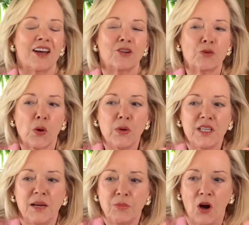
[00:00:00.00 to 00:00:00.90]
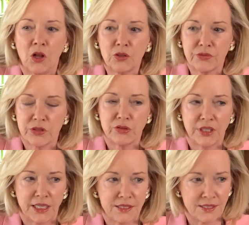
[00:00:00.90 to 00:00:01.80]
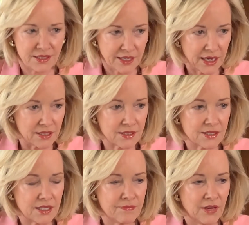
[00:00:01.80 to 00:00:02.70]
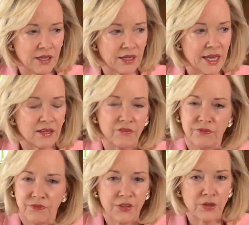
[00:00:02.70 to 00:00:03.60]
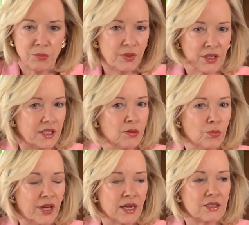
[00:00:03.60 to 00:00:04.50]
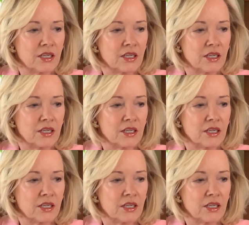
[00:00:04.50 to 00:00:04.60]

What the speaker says: Growing up all over the United States had a very big impact